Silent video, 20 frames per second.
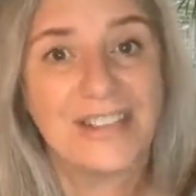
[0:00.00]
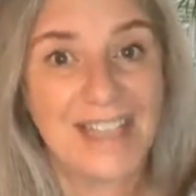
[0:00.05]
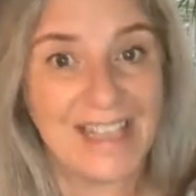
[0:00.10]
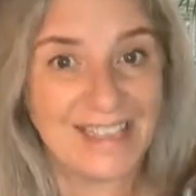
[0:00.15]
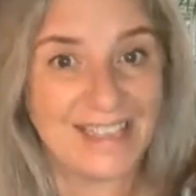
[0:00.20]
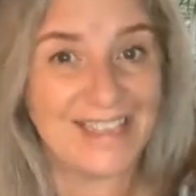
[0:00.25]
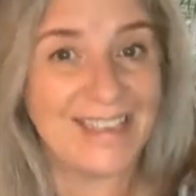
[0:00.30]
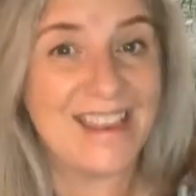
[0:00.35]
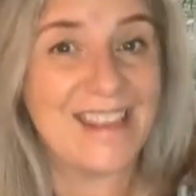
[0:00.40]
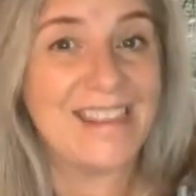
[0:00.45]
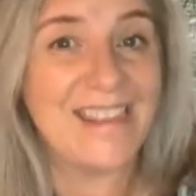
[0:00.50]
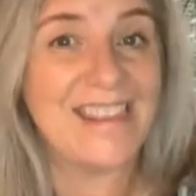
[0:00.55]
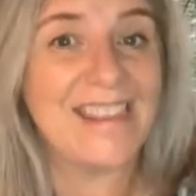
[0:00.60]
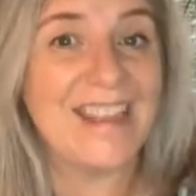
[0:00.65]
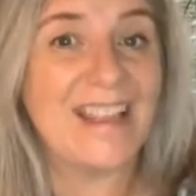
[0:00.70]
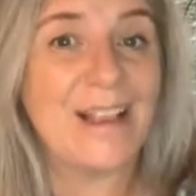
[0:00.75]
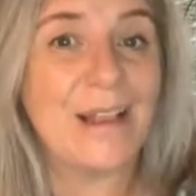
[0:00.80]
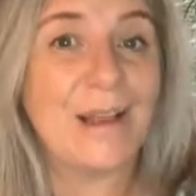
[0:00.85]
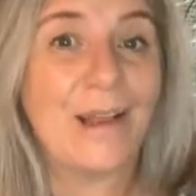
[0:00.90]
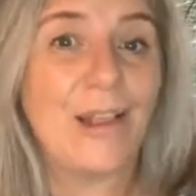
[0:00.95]
That's another
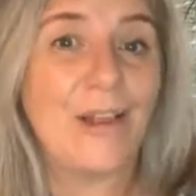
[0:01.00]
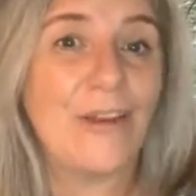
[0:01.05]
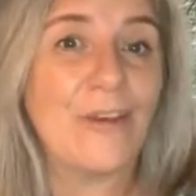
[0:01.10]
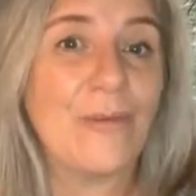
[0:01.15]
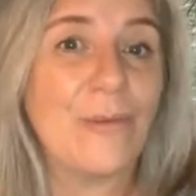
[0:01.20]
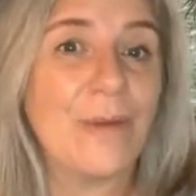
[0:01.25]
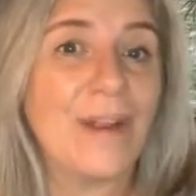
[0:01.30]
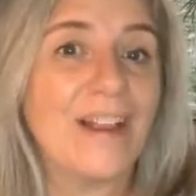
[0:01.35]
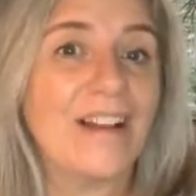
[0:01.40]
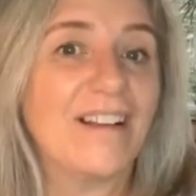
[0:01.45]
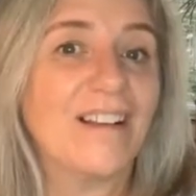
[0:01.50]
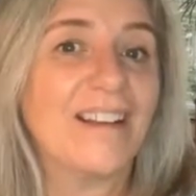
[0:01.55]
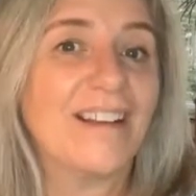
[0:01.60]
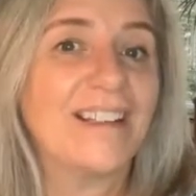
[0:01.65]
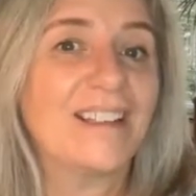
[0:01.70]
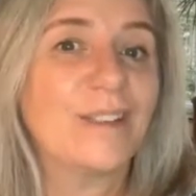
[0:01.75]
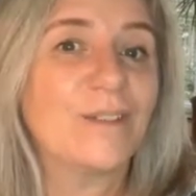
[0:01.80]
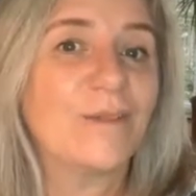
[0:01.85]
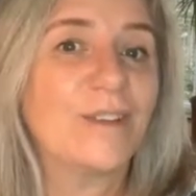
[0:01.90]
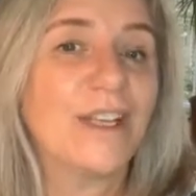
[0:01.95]
thing a lot of my
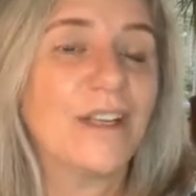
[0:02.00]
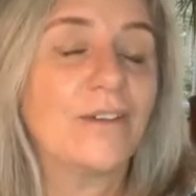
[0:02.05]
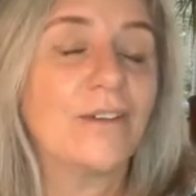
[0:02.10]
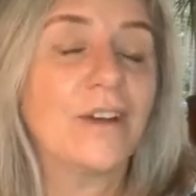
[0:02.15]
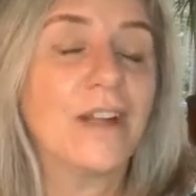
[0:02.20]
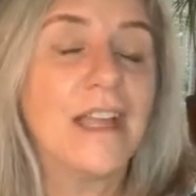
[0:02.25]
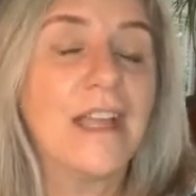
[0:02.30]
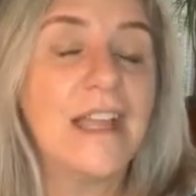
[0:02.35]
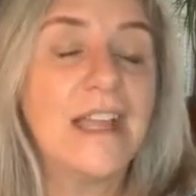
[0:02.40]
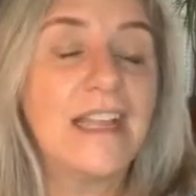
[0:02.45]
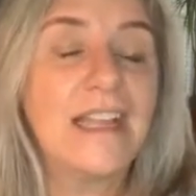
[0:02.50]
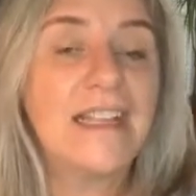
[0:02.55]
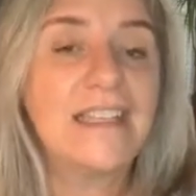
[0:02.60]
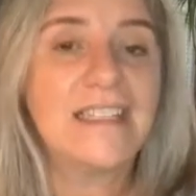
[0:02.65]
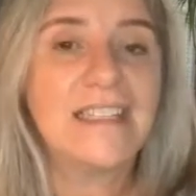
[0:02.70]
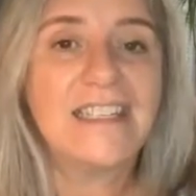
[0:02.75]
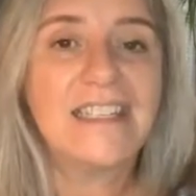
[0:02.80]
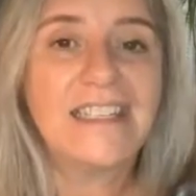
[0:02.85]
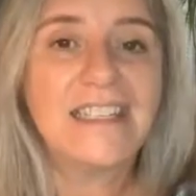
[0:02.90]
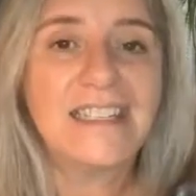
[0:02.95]
clients feel
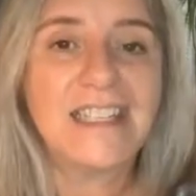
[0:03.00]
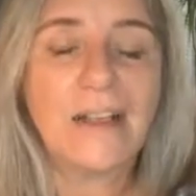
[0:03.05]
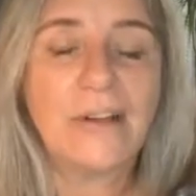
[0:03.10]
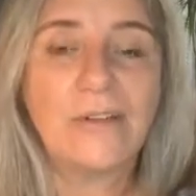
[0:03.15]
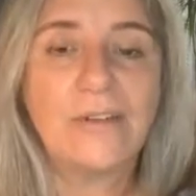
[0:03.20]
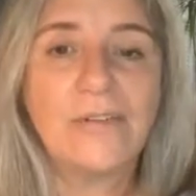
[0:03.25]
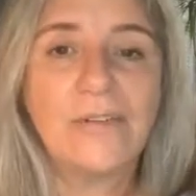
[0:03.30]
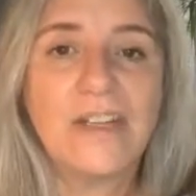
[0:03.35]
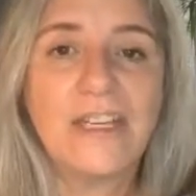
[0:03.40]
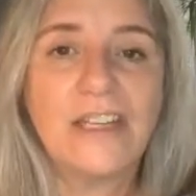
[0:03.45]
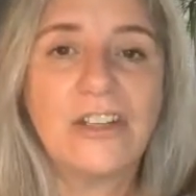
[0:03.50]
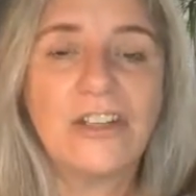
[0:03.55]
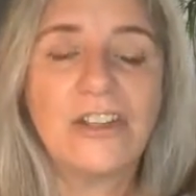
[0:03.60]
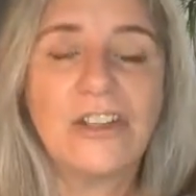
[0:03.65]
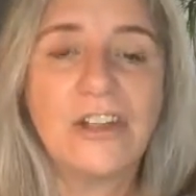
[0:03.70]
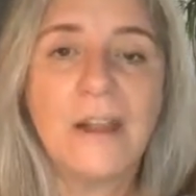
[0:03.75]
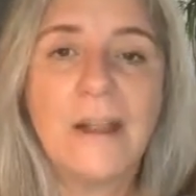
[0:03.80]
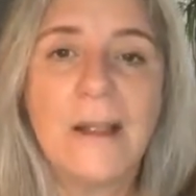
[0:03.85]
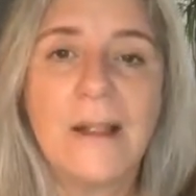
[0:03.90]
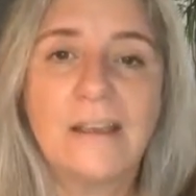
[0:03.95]
is it
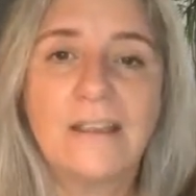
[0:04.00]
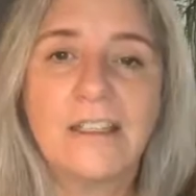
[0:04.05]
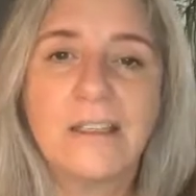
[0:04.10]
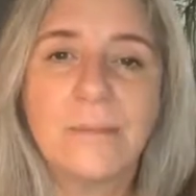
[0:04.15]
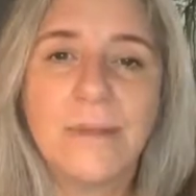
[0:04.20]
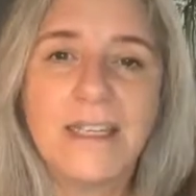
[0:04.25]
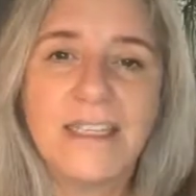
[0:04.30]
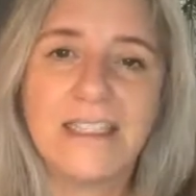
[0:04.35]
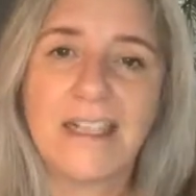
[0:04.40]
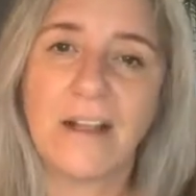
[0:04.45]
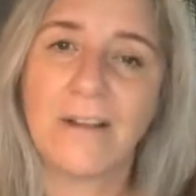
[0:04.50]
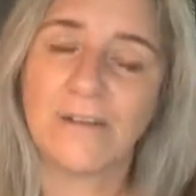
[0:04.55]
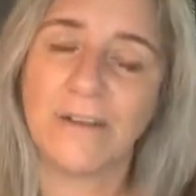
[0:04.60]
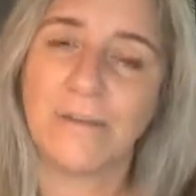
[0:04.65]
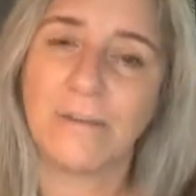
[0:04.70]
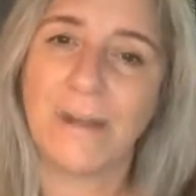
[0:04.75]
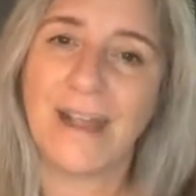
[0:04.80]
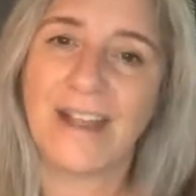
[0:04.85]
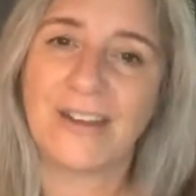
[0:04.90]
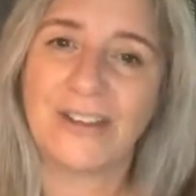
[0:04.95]
selfish to be
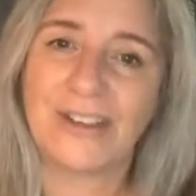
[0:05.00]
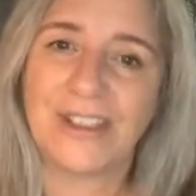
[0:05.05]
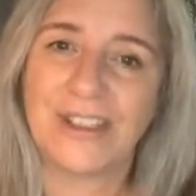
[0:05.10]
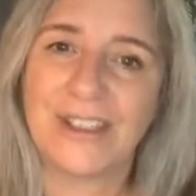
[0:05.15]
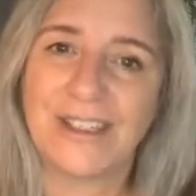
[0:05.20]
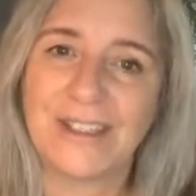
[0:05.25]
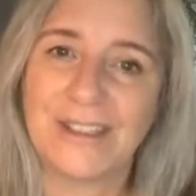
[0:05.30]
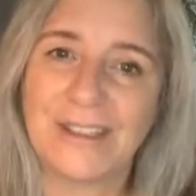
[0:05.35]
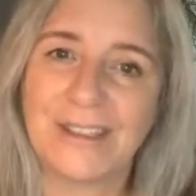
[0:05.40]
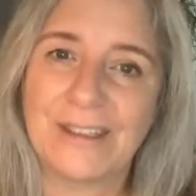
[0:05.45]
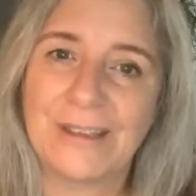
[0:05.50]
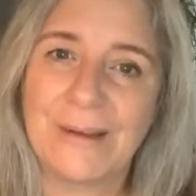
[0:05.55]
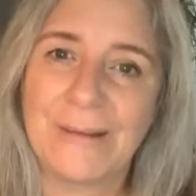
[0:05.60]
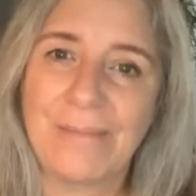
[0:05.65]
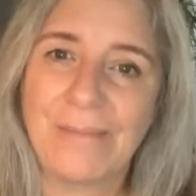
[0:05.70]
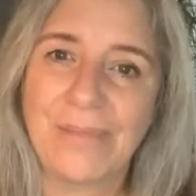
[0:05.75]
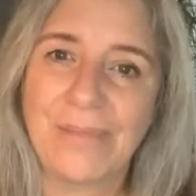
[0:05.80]
self-compassionate?